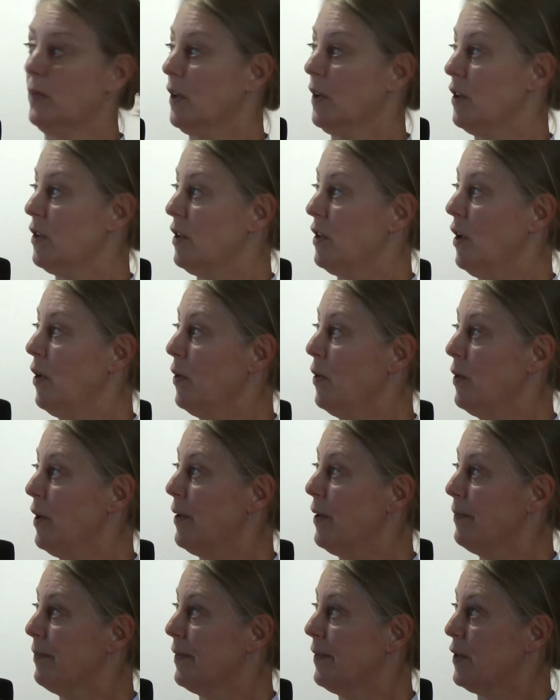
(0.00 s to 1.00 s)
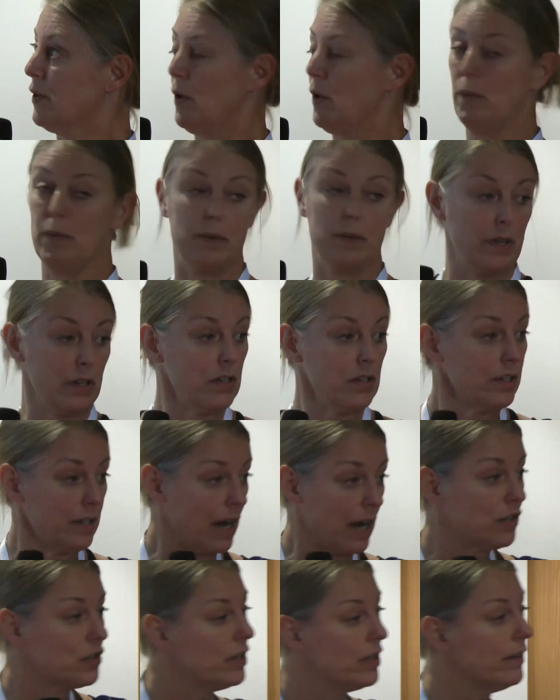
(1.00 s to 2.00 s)
So this is
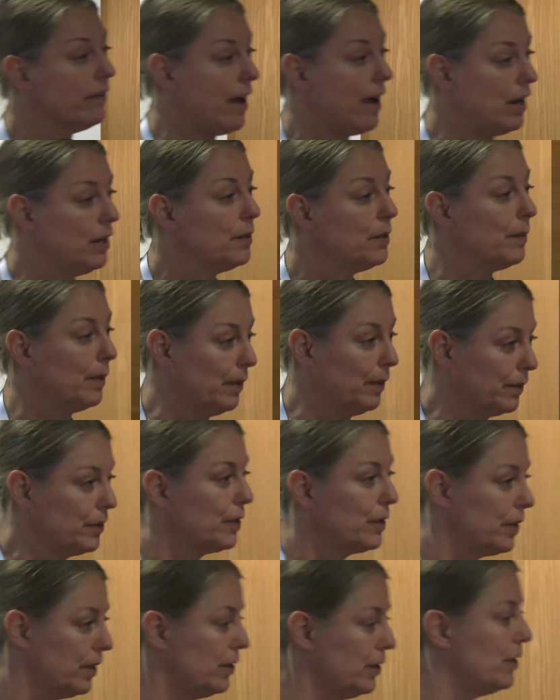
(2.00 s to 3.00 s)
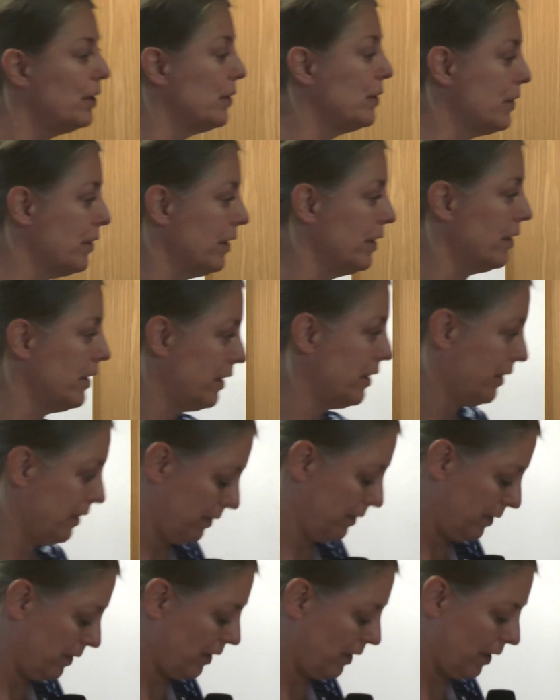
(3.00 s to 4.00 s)
actually valuable. You can use this
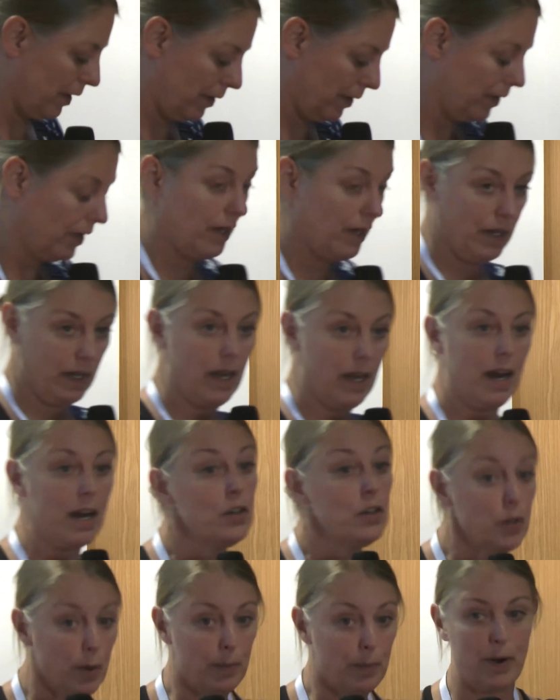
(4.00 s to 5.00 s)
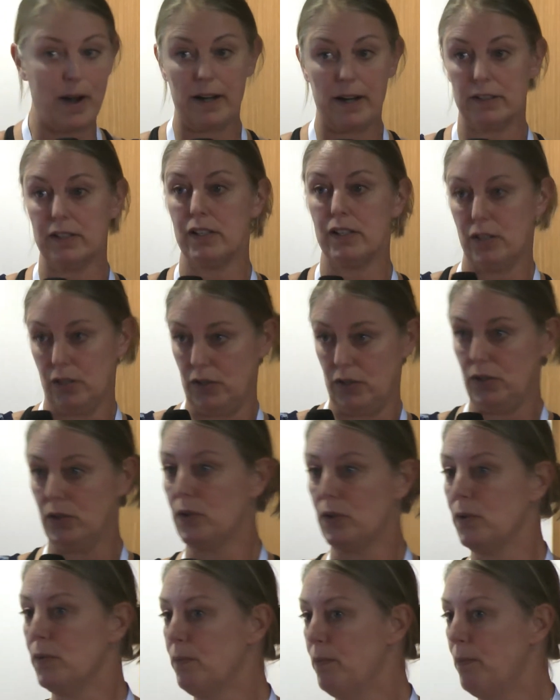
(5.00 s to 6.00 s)
in your practice
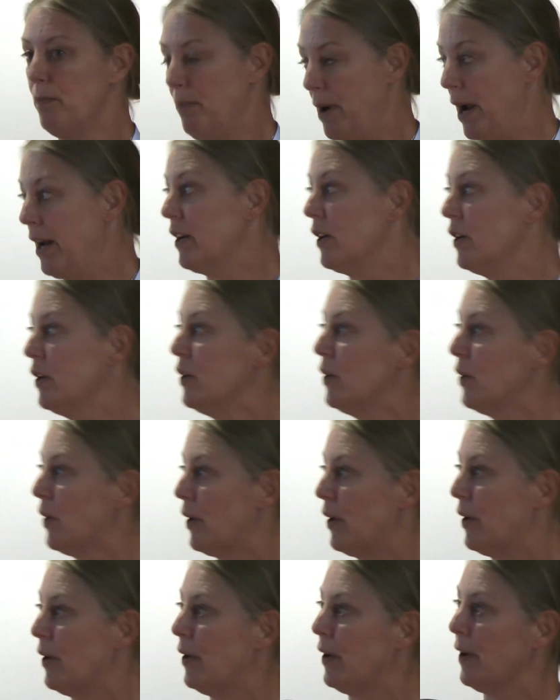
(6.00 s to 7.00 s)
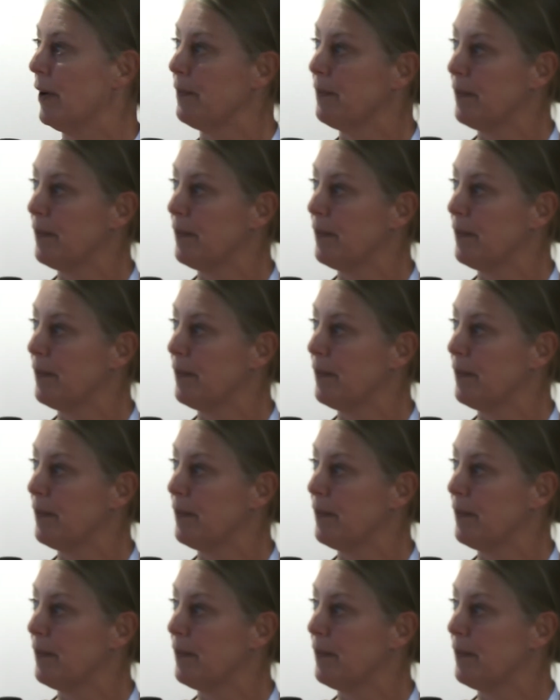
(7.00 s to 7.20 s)
to better your